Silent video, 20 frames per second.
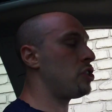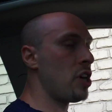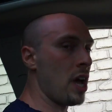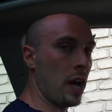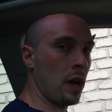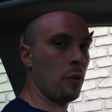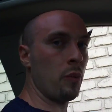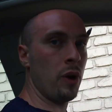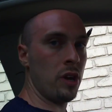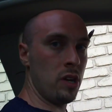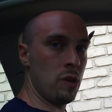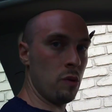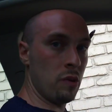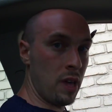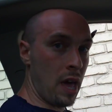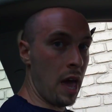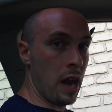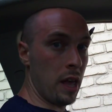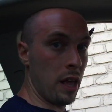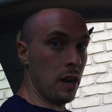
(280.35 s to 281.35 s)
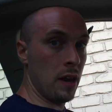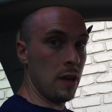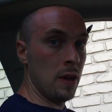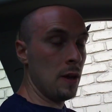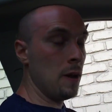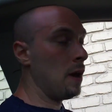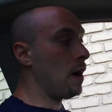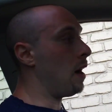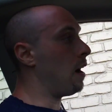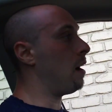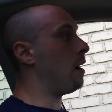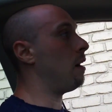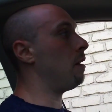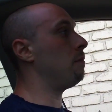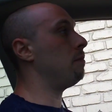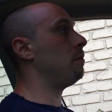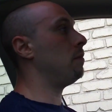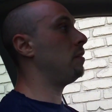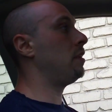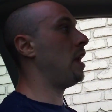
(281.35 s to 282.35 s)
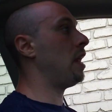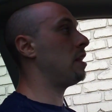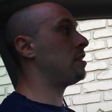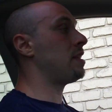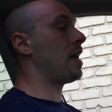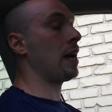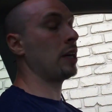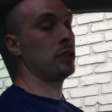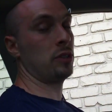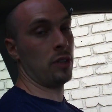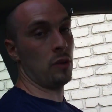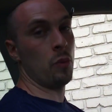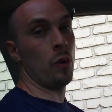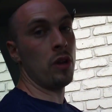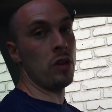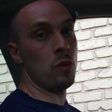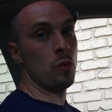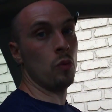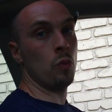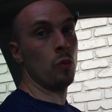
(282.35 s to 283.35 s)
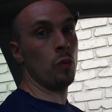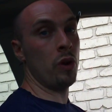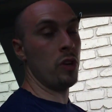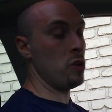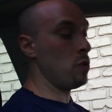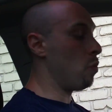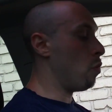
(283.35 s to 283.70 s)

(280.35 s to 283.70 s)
check when you get it um, that it's actually what you what